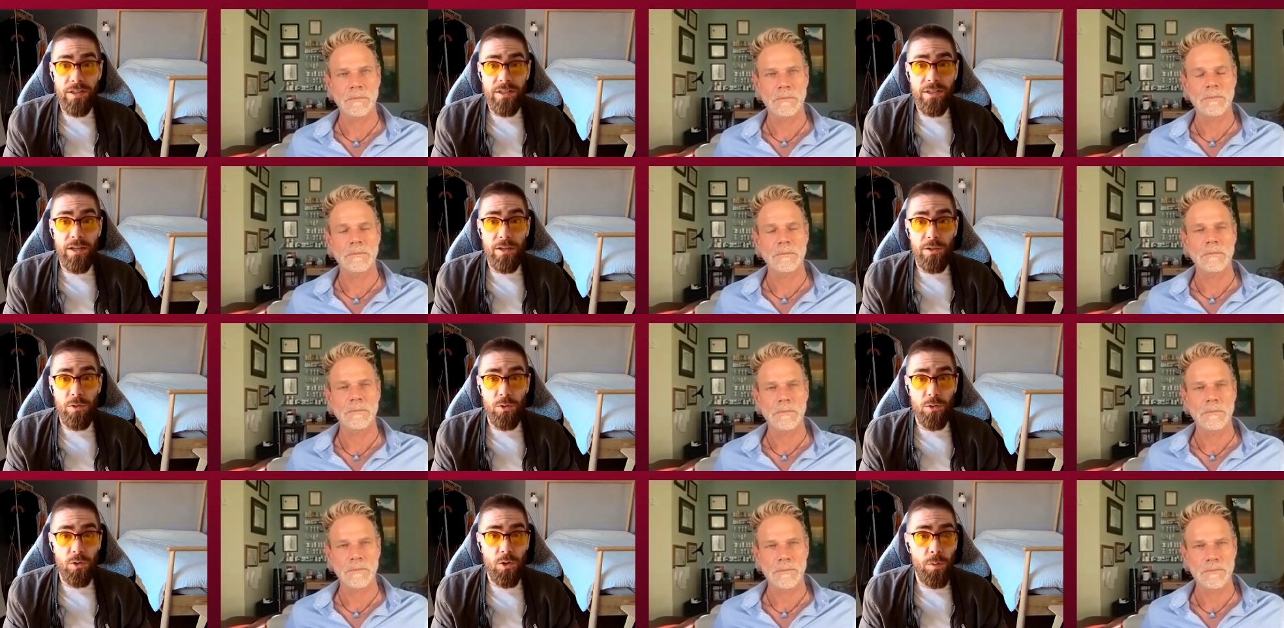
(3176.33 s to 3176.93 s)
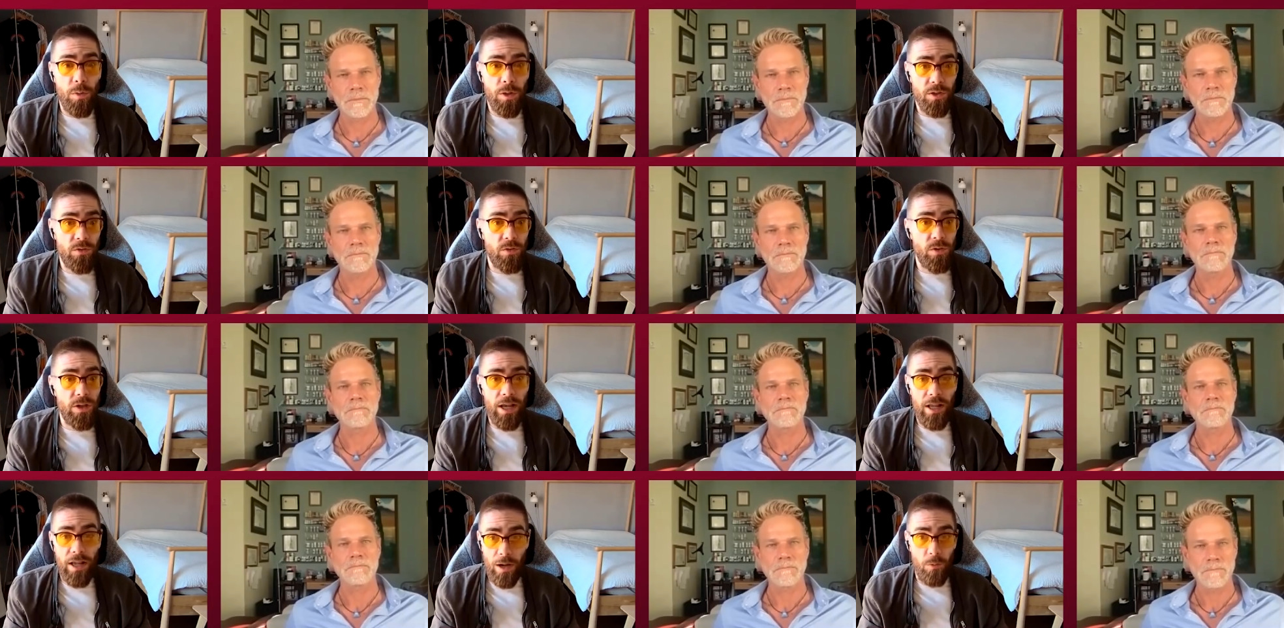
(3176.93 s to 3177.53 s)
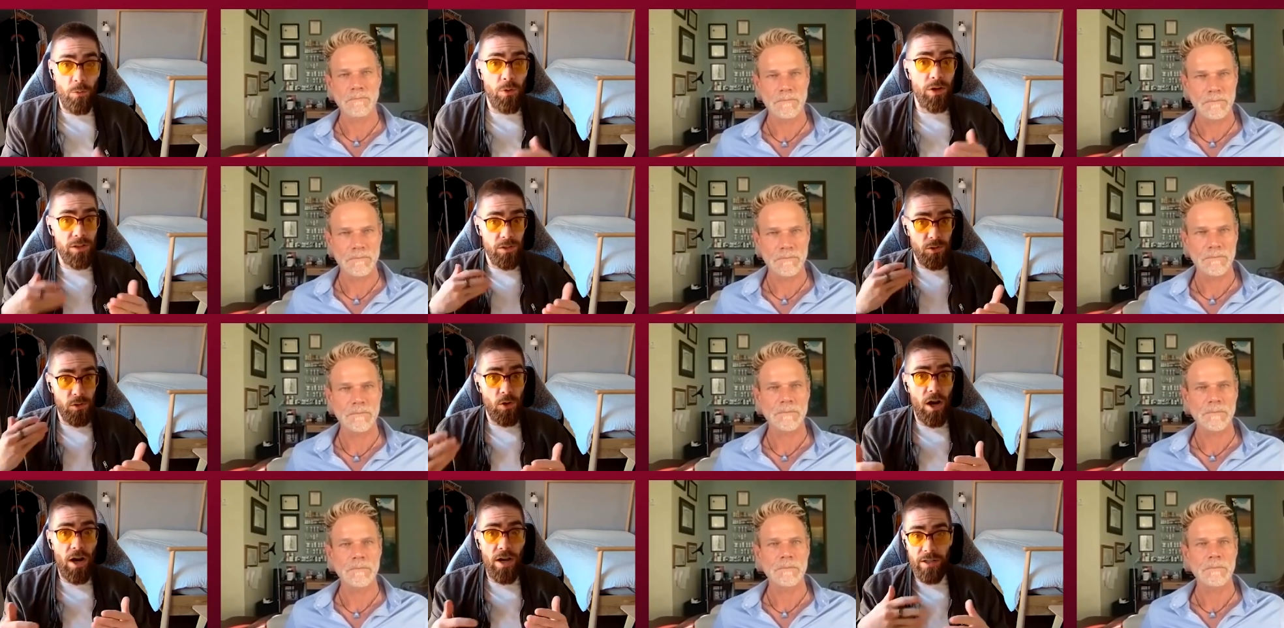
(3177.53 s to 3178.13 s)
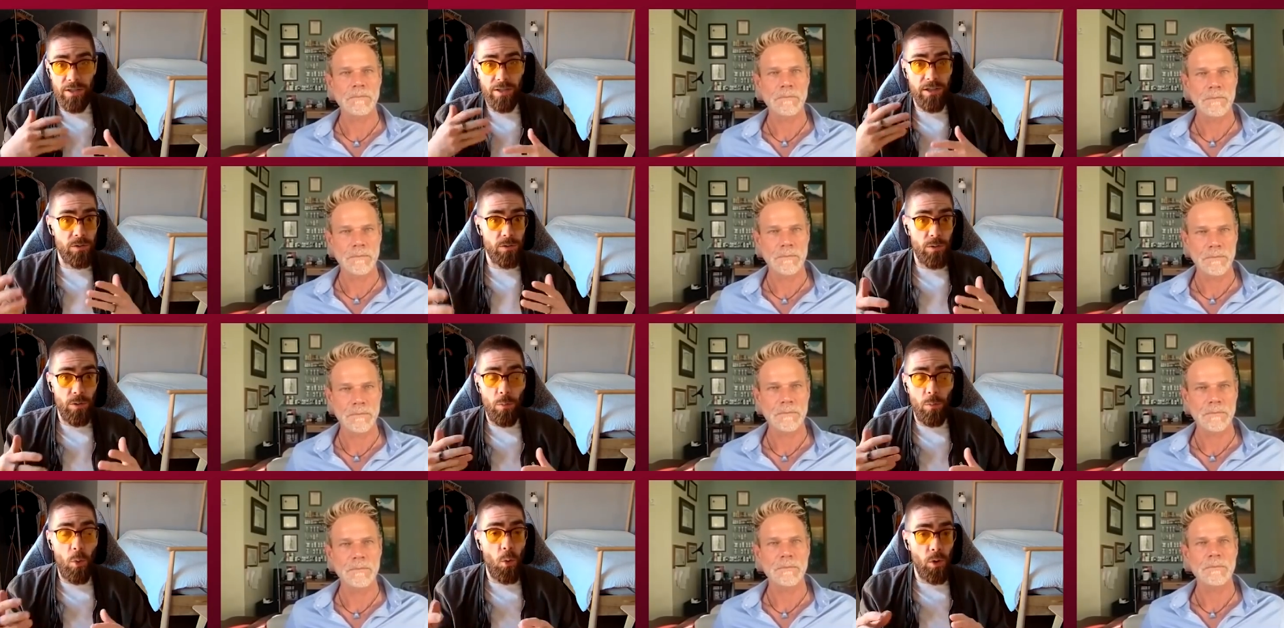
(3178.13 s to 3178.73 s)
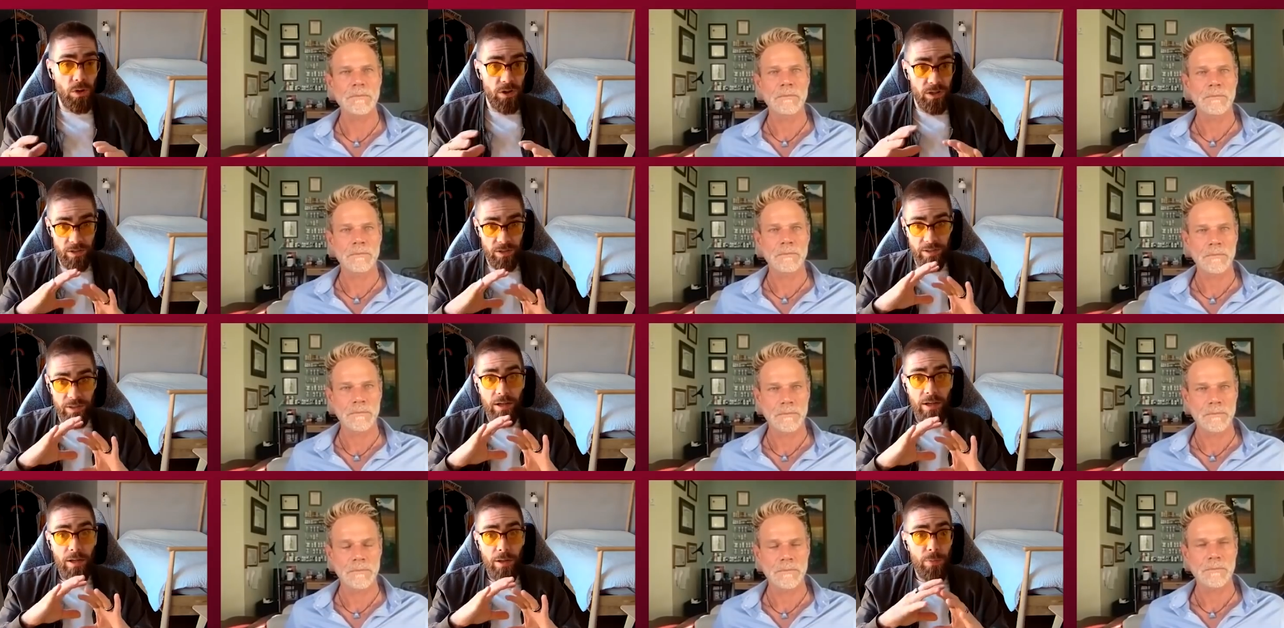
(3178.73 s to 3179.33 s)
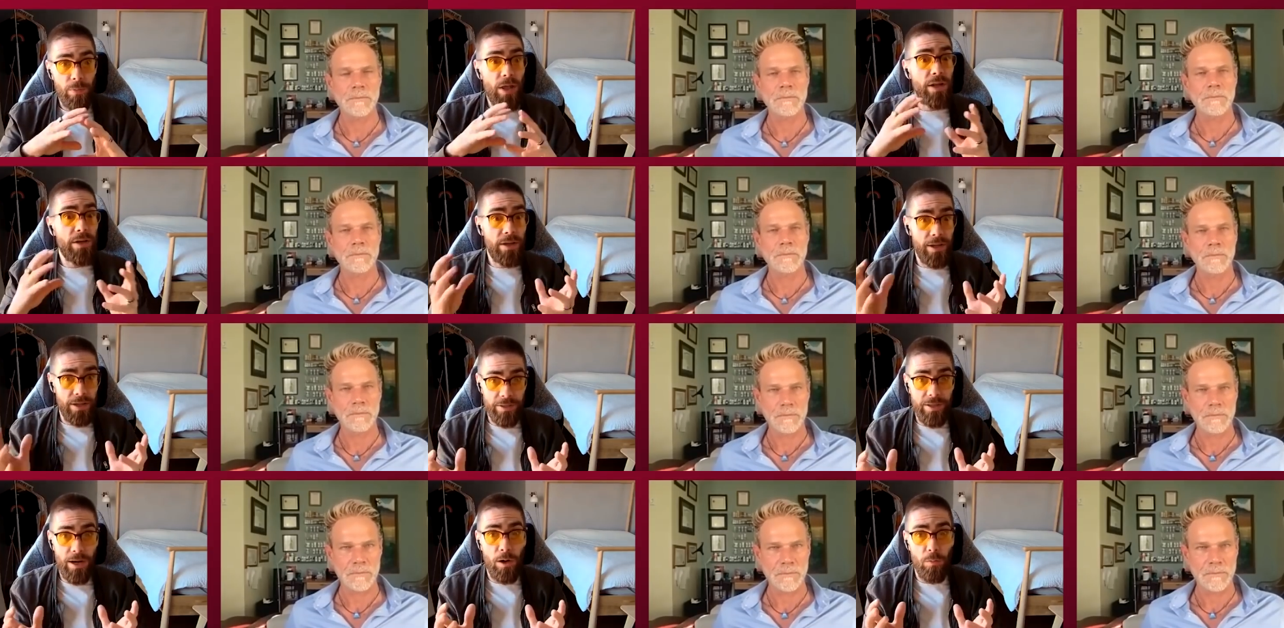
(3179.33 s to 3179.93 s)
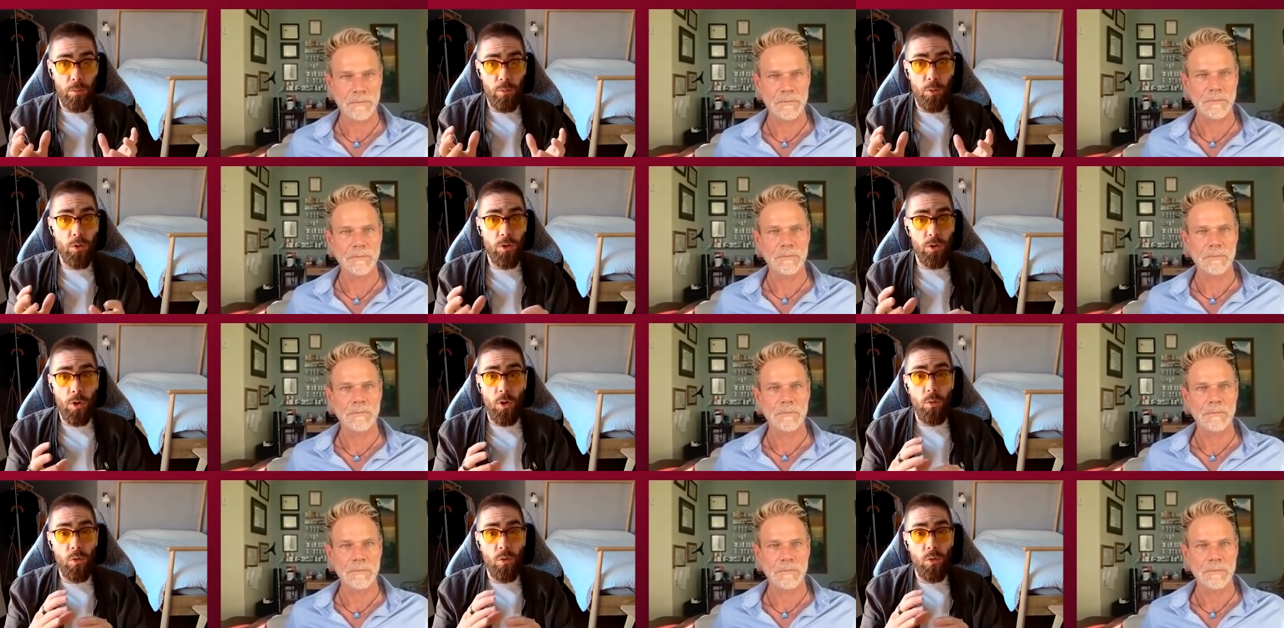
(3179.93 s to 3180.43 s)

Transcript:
Speaker 1: Thank you so much for that. I will try it and report on that entire protocol,